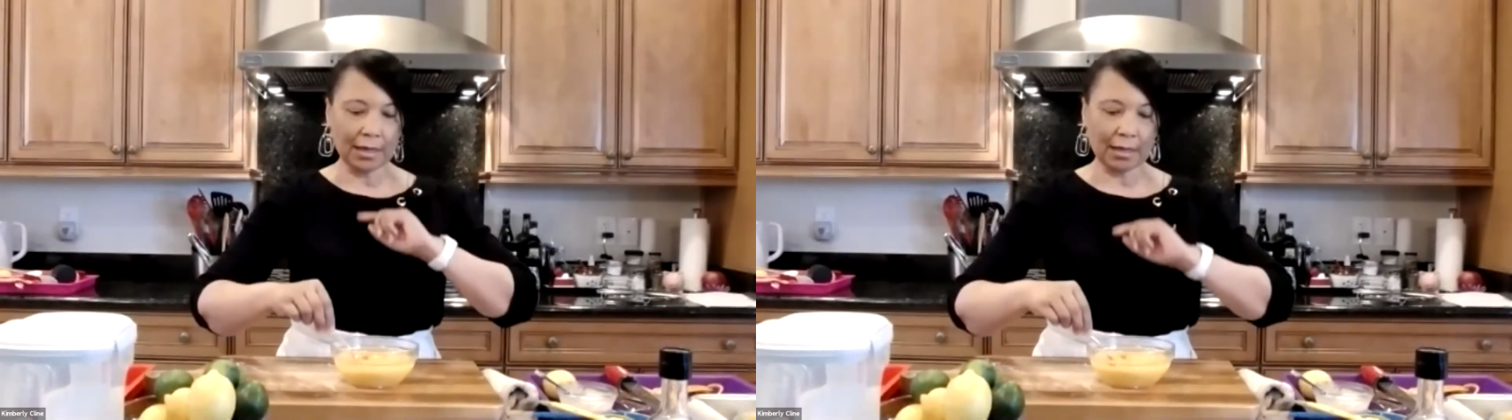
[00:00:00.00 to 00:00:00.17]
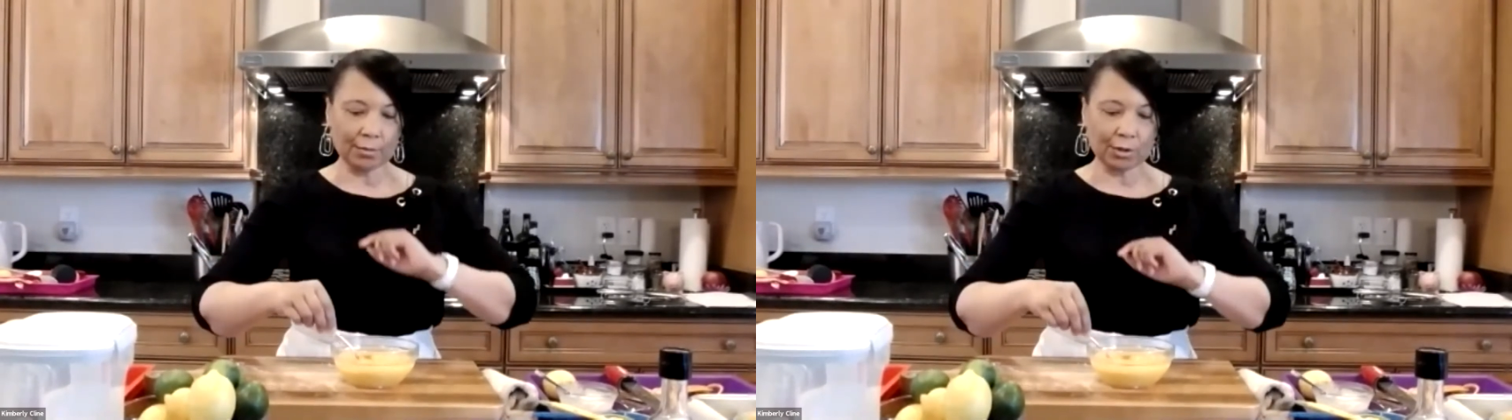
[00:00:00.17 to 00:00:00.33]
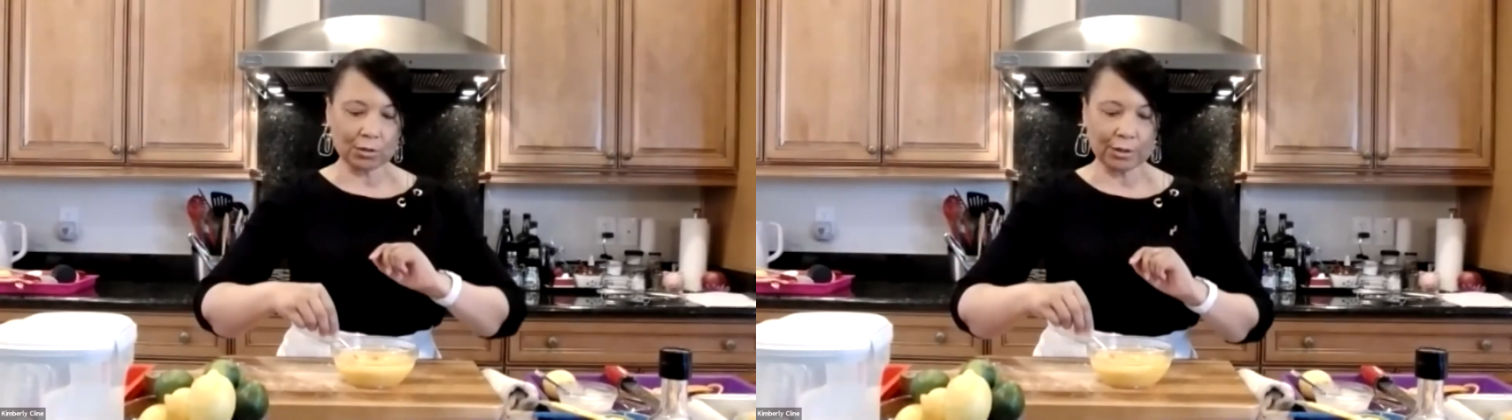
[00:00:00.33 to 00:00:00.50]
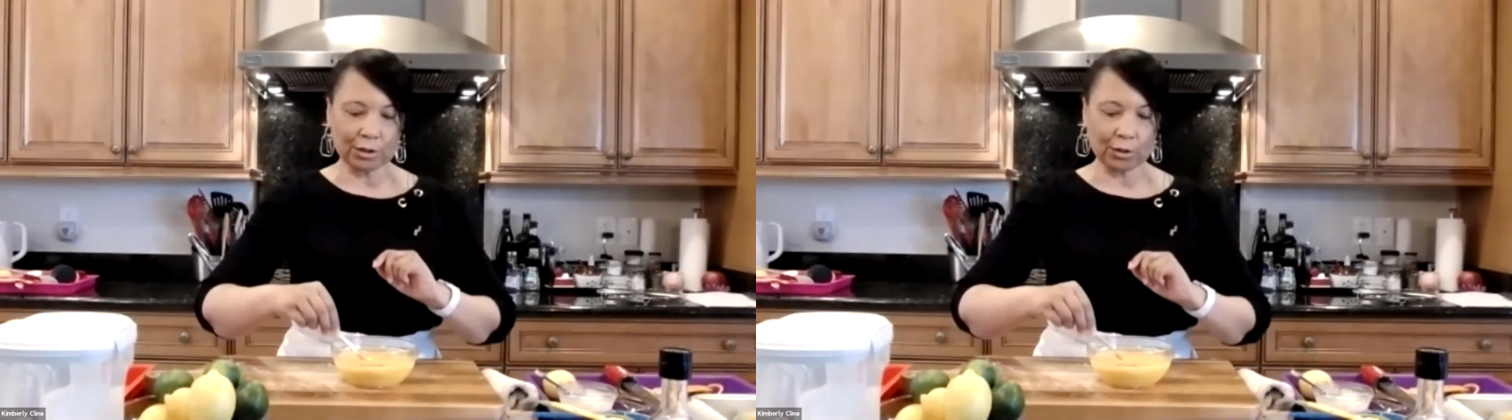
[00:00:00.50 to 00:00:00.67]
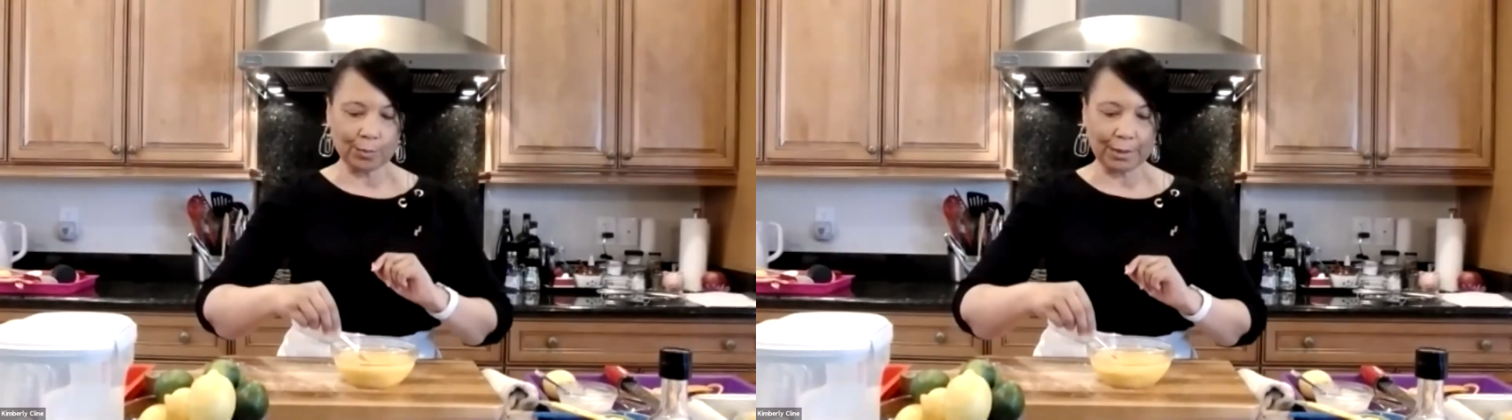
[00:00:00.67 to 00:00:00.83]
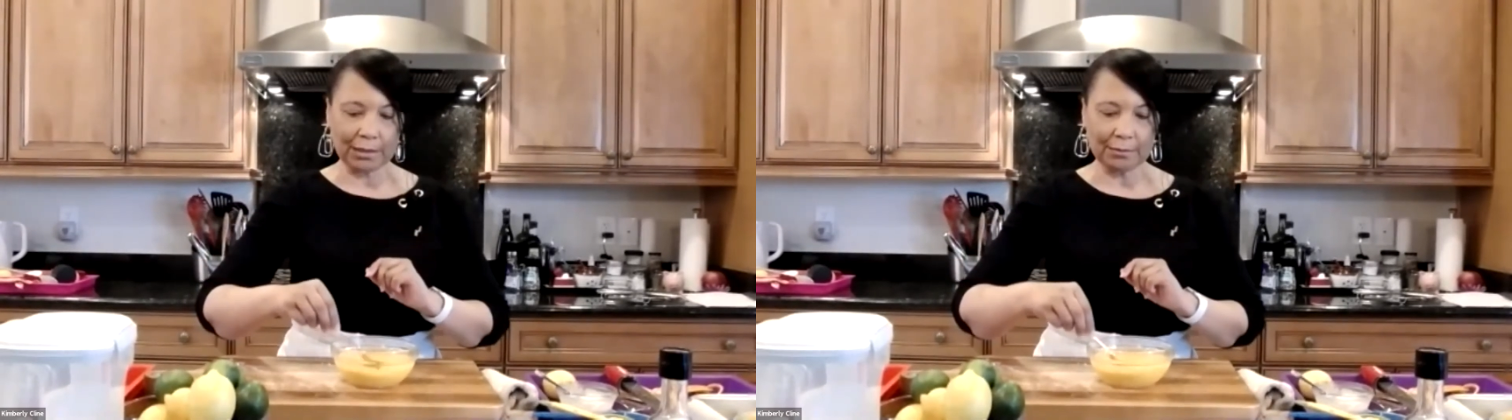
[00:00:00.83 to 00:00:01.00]
and I'm just going
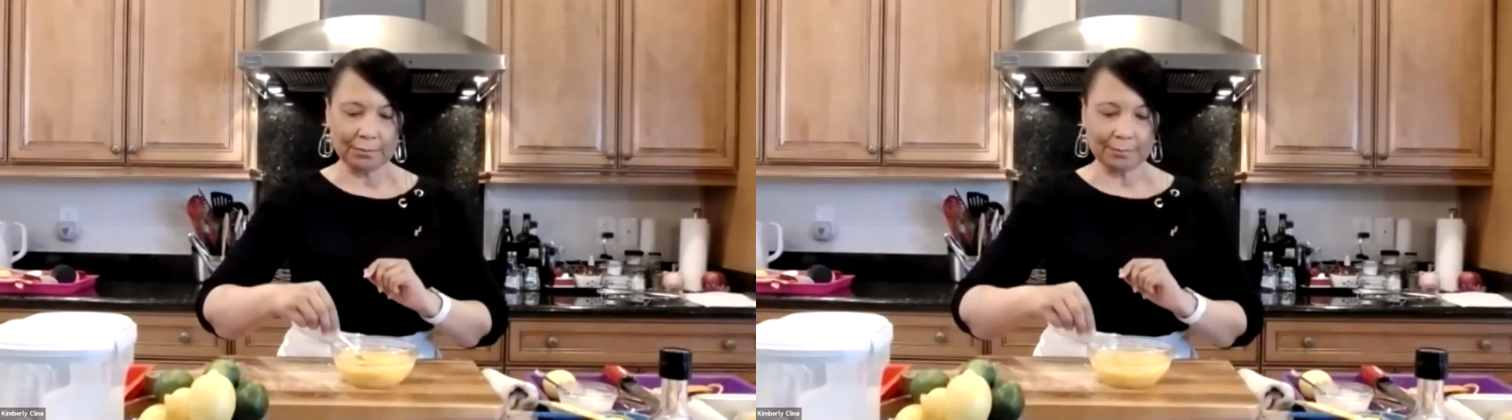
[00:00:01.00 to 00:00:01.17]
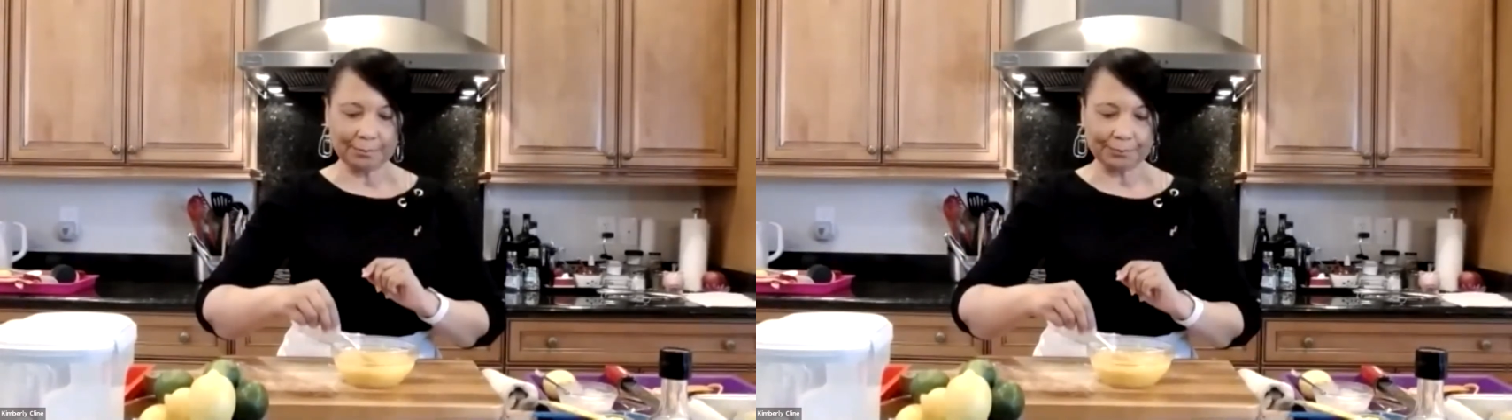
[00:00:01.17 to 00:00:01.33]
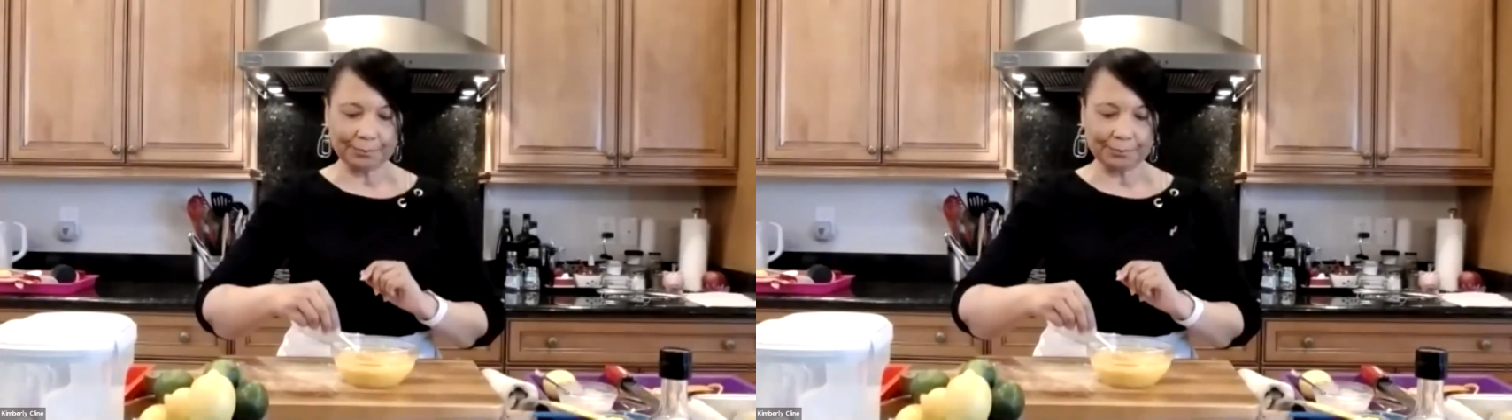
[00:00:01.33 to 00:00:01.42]
to beat.